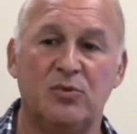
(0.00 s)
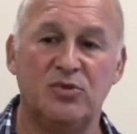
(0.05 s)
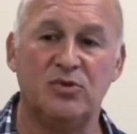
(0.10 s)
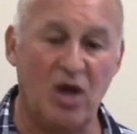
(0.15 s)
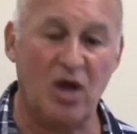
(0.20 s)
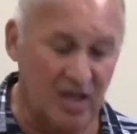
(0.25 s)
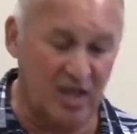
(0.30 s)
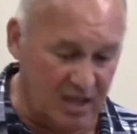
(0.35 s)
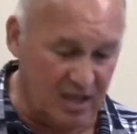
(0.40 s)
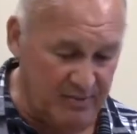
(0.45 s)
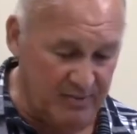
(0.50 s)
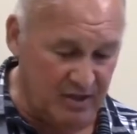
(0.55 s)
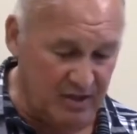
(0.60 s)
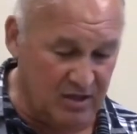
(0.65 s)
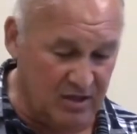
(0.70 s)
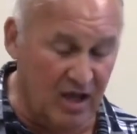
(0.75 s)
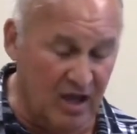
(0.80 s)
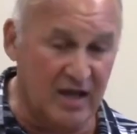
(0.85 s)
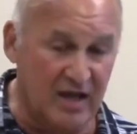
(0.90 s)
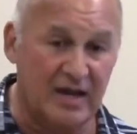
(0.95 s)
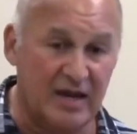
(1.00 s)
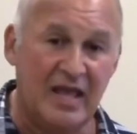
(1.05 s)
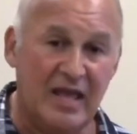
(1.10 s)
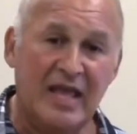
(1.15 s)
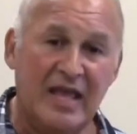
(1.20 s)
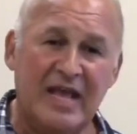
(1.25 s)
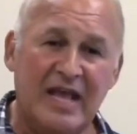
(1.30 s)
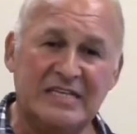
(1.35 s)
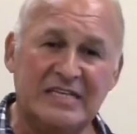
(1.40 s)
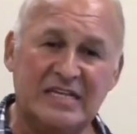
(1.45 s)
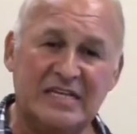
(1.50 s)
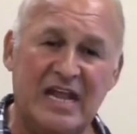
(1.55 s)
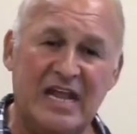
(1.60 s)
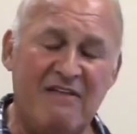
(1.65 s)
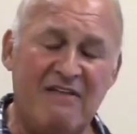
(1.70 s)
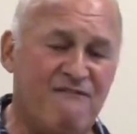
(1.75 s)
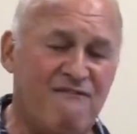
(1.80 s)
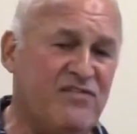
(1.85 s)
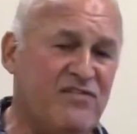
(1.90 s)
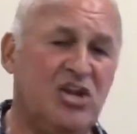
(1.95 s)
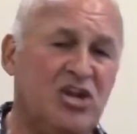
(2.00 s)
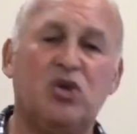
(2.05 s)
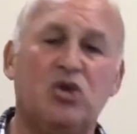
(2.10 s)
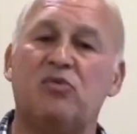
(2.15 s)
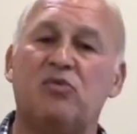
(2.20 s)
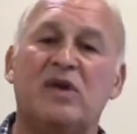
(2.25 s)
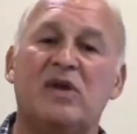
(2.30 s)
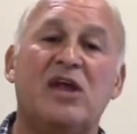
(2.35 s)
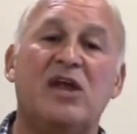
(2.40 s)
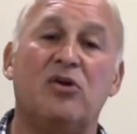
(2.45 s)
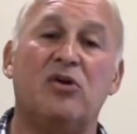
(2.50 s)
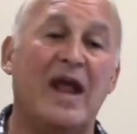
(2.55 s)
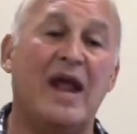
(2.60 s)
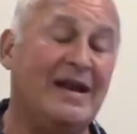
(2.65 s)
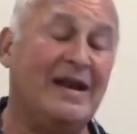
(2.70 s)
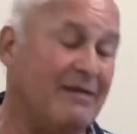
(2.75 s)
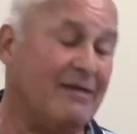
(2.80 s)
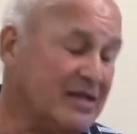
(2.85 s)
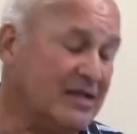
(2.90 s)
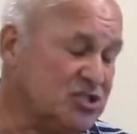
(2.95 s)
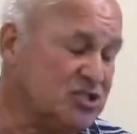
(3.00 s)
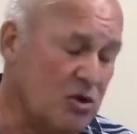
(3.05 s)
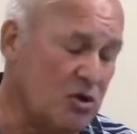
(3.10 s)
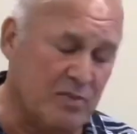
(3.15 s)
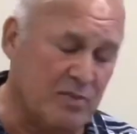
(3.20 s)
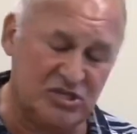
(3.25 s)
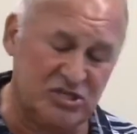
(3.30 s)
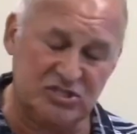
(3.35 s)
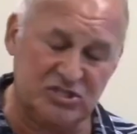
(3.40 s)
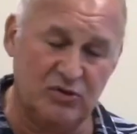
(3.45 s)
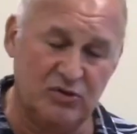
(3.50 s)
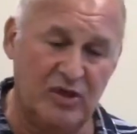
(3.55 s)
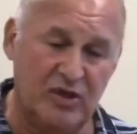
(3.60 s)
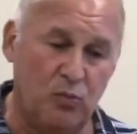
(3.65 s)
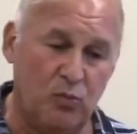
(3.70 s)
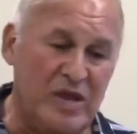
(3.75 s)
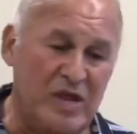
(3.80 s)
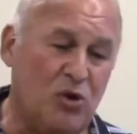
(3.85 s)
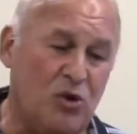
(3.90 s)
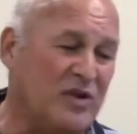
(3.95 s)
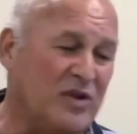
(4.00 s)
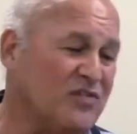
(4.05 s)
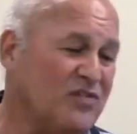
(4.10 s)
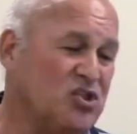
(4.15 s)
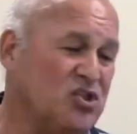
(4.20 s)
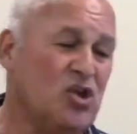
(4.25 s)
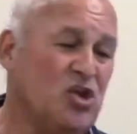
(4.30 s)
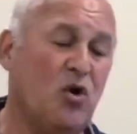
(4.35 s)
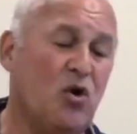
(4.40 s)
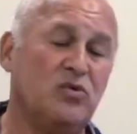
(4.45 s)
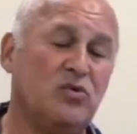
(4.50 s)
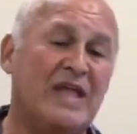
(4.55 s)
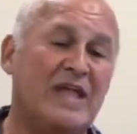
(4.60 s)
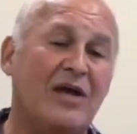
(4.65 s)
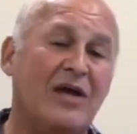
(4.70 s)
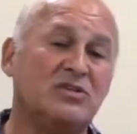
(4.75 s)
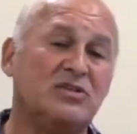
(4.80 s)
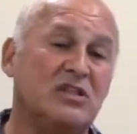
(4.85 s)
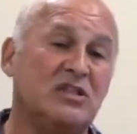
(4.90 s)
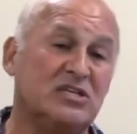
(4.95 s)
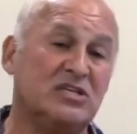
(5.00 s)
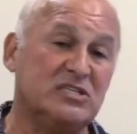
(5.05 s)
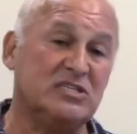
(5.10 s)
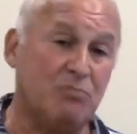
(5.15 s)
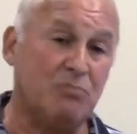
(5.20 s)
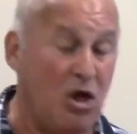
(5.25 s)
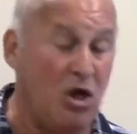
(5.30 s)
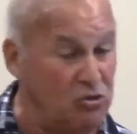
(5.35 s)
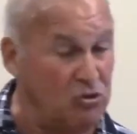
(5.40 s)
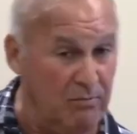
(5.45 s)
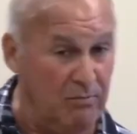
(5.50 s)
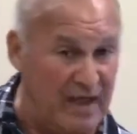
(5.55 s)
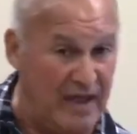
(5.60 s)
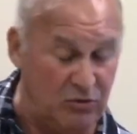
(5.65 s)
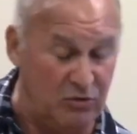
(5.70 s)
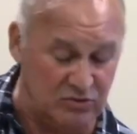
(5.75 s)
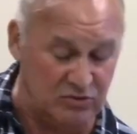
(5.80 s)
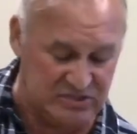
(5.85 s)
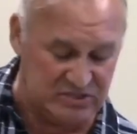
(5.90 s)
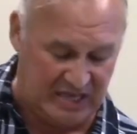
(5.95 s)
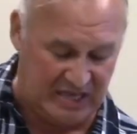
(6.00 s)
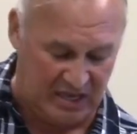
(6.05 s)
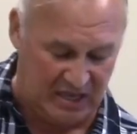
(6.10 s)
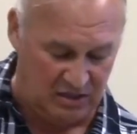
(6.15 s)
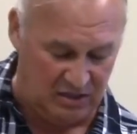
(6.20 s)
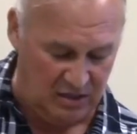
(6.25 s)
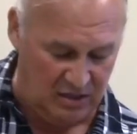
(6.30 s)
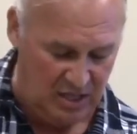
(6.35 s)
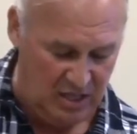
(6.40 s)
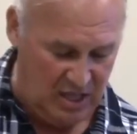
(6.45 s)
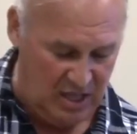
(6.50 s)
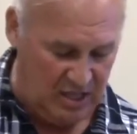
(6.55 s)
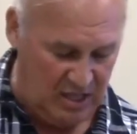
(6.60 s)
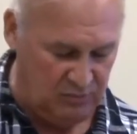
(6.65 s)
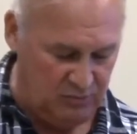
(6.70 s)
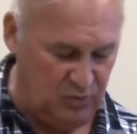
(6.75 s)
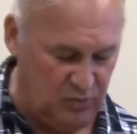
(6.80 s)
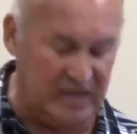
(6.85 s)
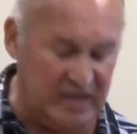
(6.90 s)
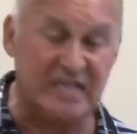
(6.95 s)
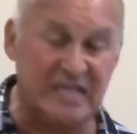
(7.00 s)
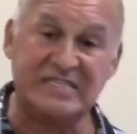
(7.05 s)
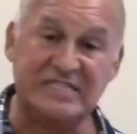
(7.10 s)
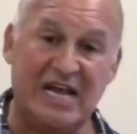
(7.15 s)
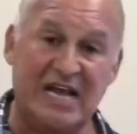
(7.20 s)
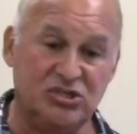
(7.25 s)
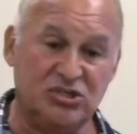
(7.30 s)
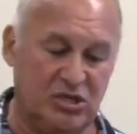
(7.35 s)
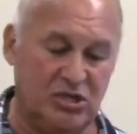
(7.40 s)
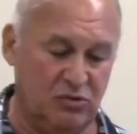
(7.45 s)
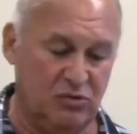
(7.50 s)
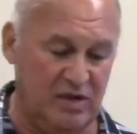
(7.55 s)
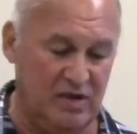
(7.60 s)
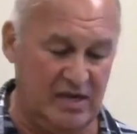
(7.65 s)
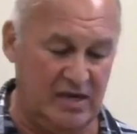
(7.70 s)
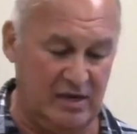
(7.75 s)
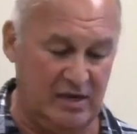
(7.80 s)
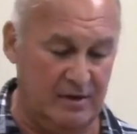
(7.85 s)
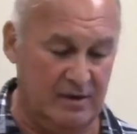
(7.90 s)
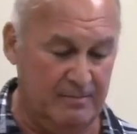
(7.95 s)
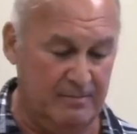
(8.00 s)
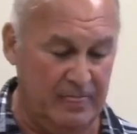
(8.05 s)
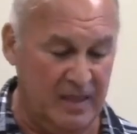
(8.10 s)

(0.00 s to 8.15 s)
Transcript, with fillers: we're talking about God is an infinite creator, and so much so that we don't even know down to the smaller micro scale what He's actually created.